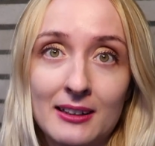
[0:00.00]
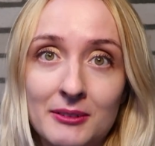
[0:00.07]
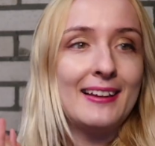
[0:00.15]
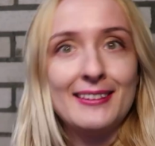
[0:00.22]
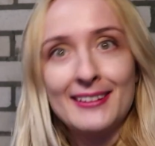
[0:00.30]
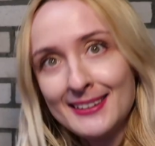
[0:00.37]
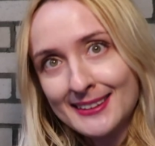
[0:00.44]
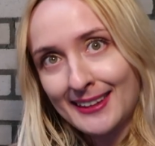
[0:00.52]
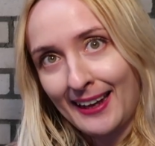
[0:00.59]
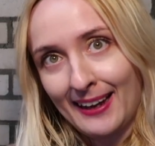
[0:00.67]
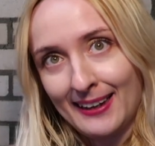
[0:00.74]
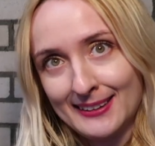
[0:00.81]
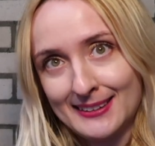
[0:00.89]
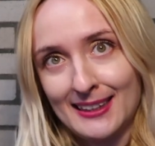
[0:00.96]
In this
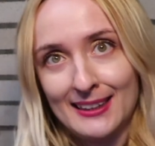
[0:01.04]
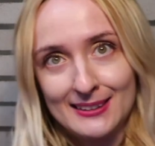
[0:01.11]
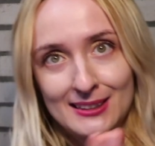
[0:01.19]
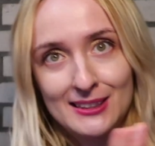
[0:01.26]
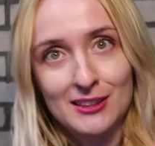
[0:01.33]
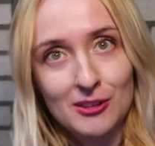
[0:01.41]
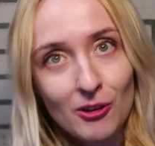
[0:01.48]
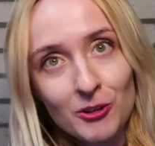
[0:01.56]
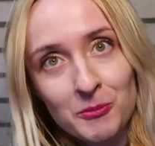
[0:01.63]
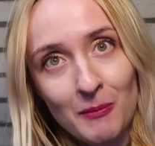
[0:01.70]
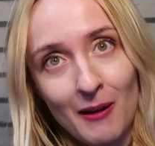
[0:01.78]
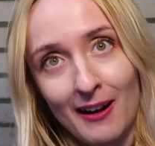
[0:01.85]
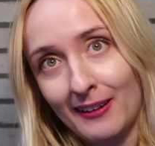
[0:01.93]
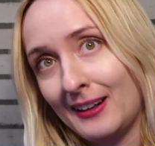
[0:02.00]
case, a stock
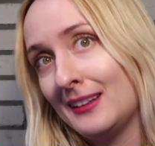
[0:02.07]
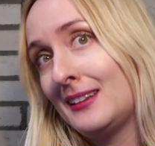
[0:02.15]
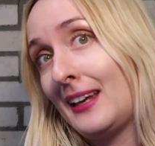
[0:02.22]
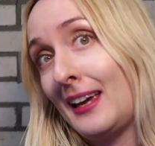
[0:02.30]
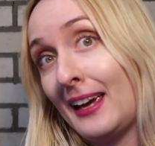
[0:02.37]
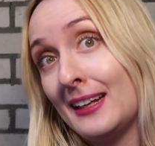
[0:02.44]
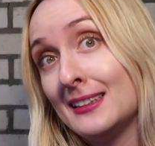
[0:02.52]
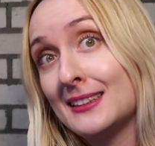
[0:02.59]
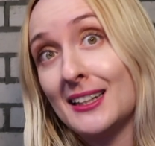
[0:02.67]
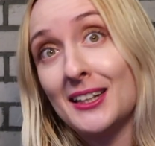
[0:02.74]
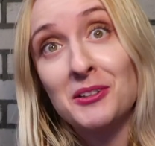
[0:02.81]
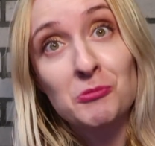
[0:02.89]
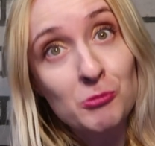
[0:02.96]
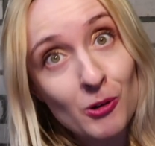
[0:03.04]
market is
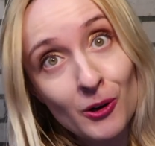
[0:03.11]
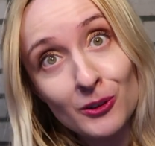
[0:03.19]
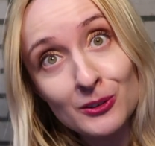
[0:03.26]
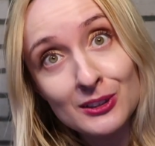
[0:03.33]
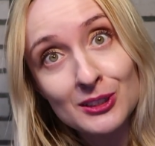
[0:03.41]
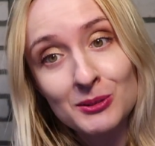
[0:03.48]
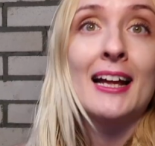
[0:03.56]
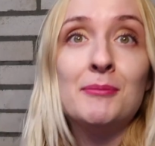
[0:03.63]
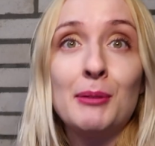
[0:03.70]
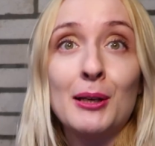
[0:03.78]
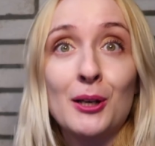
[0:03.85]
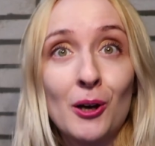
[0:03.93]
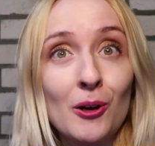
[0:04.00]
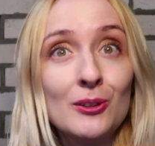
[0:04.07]
in what can be
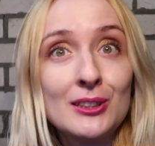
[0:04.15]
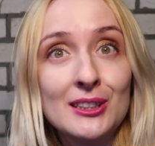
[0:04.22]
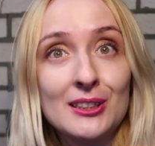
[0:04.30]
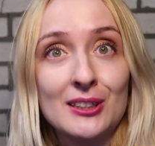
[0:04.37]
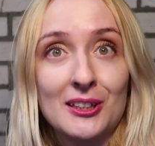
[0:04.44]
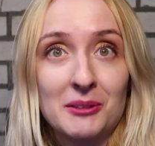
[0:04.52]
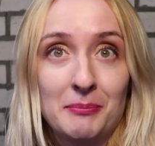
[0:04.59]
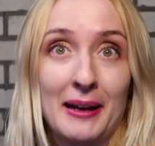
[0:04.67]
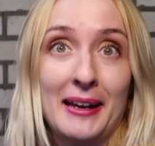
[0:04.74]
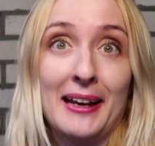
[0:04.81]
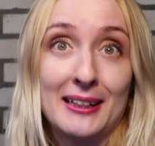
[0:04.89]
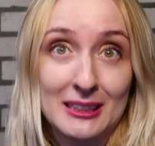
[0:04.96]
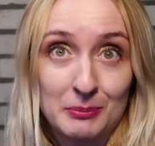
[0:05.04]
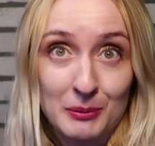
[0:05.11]
considered by
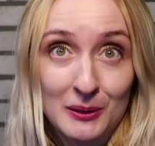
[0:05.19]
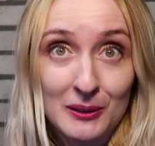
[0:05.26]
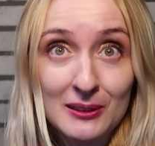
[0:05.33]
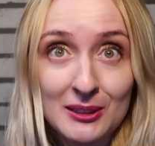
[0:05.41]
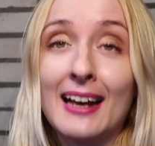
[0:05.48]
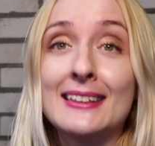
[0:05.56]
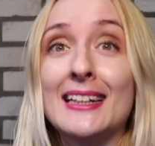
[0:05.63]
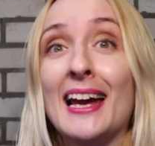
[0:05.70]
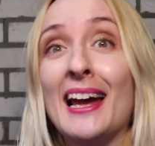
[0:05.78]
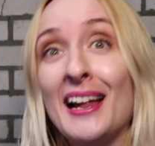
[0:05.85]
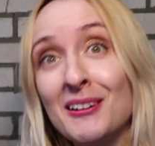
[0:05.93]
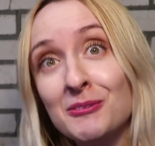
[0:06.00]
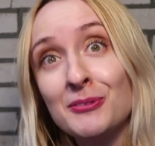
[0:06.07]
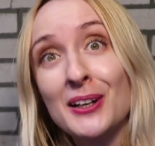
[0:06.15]
experts as a
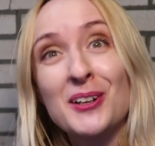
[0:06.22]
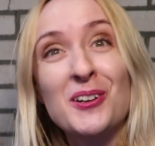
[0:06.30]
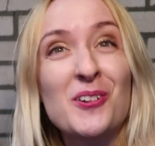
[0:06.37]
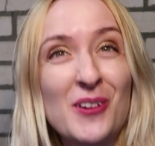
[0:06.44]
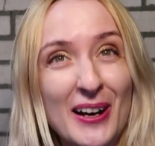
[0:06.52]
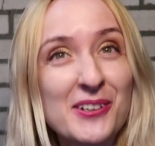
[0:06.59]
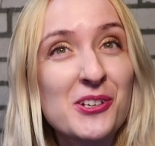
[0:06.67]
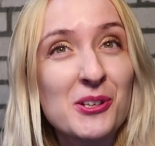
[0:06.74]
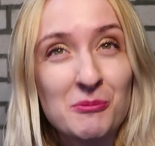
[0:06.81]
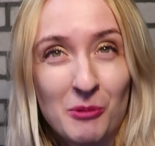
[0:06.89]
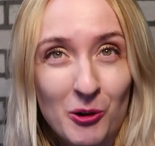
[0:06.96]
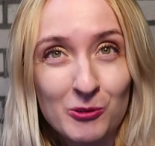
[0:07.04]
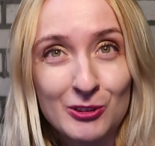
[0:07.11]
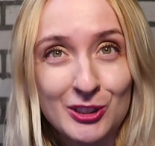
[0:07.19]
healthy correction
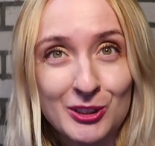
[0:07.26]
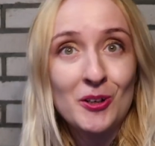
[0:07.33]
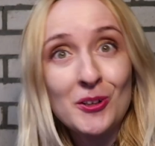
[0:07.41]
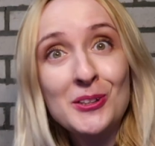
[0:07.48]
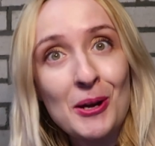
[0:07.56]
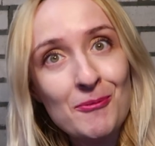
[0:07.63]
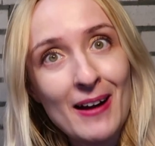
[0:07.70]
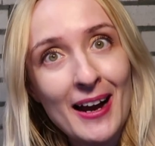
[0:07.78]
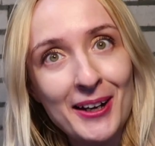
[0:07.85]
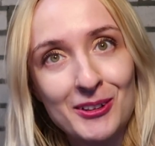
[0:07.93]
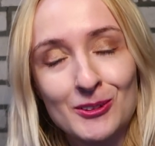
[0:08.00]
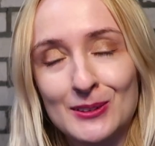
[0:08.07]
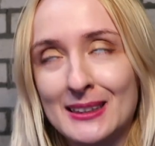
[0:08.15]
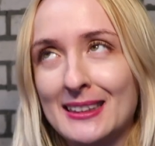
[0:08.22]
mode.
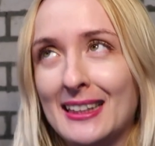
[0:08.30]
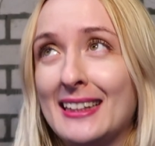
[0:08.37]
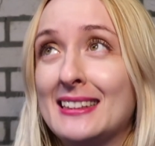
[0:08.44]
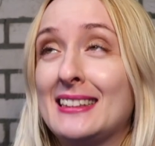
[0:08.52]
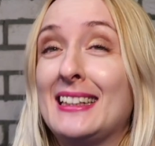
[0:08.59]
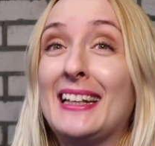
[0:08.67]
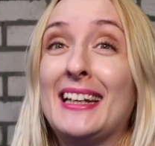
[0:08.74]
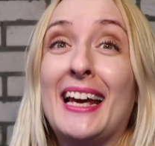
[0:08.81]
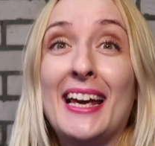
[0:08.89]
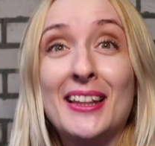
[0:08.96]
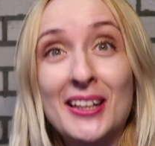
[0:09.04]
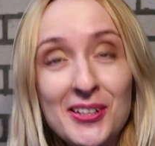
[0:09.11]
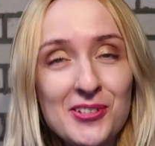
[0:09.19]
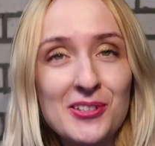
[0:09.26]
Coronavirus is the
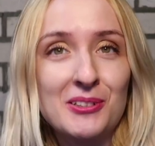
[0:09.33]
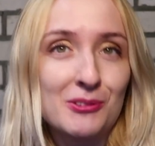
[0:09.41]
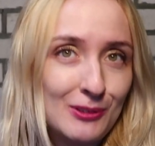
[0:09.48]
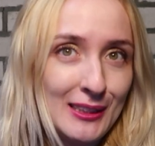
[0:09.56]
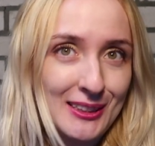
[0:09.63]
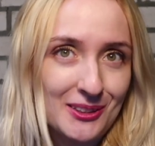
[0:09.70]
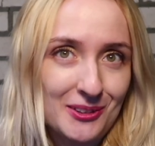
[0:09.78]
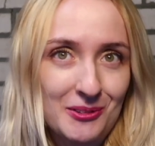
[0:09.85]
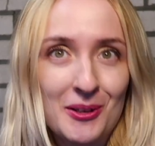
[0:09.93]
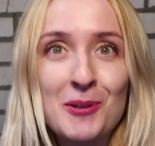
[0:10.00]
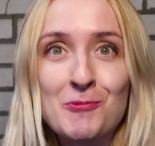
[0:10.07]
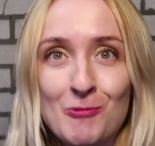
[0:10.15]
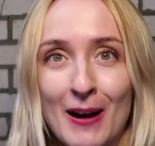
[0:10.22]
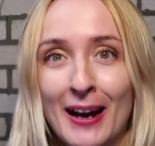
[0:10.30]
initial reason
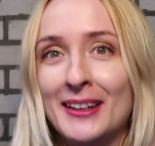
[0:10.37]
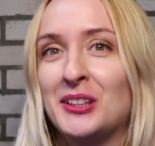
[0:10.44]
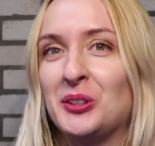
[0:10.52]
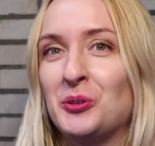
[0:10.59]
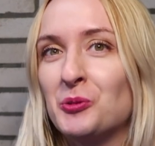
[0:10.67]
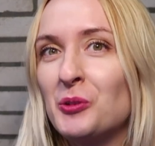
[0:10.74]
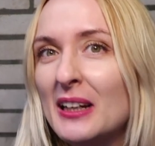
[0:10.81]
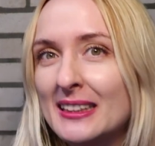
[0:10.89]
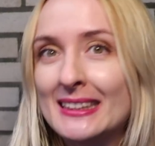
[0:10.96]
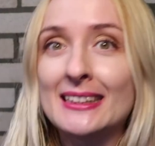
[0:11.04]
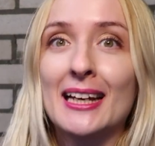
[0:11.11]
why the US